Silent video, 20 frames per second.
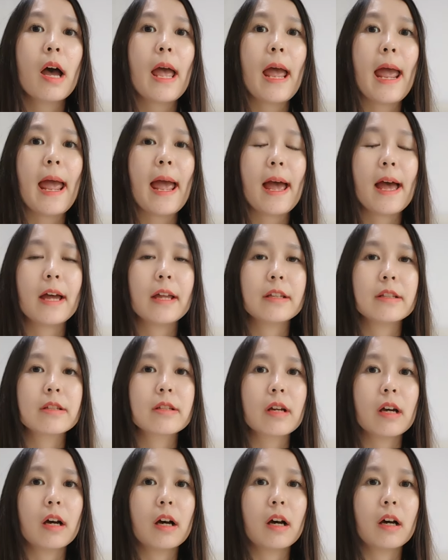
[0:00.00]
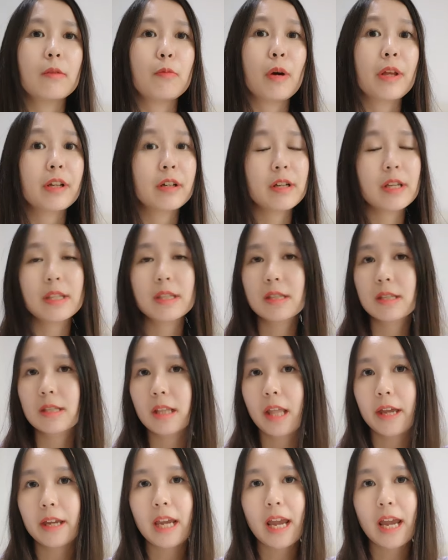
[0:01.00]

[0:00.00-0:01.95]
And whether it's like